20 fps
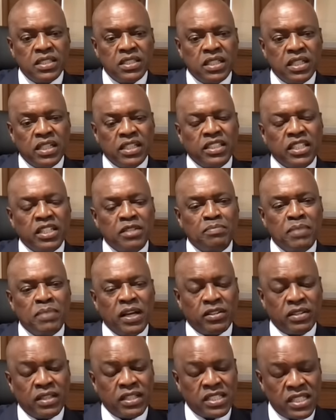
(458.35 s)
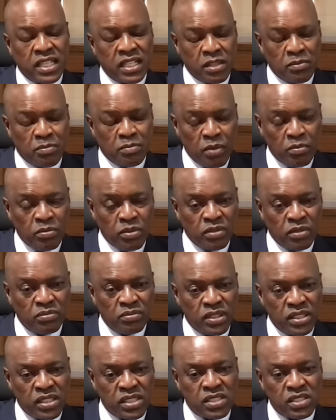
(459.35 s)
And then part of the understanding the problem
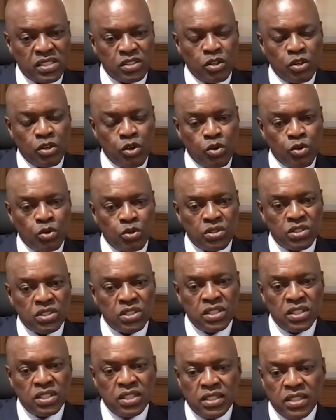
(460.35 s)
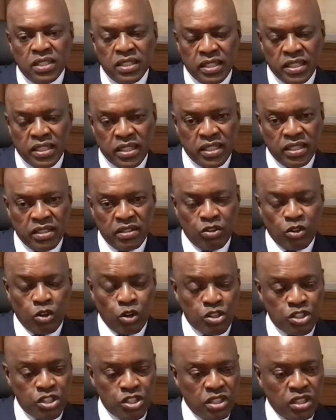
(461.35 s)
is hold a
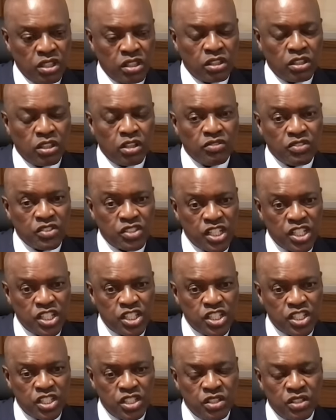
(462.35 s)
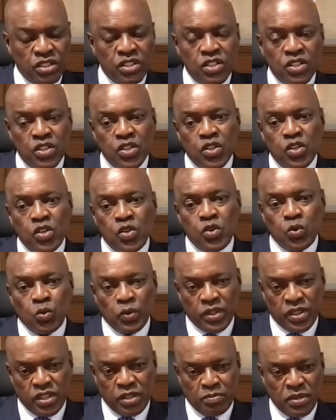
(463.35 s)
logical conversation
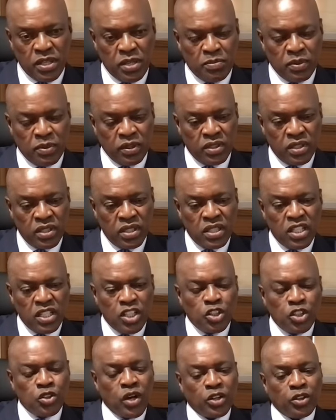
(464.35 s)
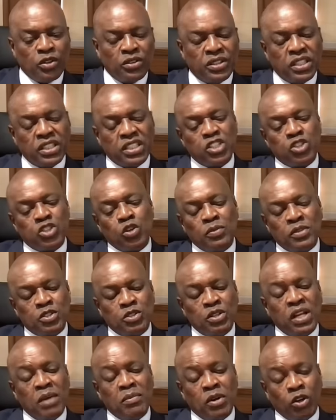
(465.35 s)
with the people. You know, I don't think this is so much
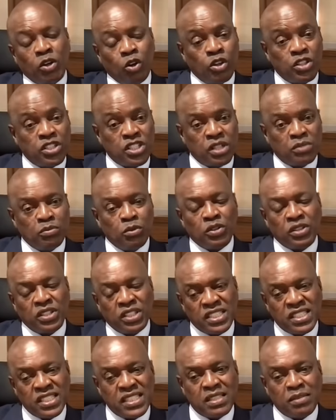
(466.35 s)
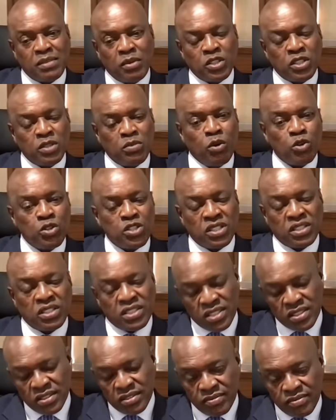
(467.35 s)
really about logic more than it is about
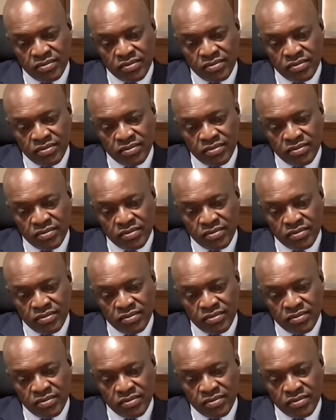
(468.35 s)
emotions.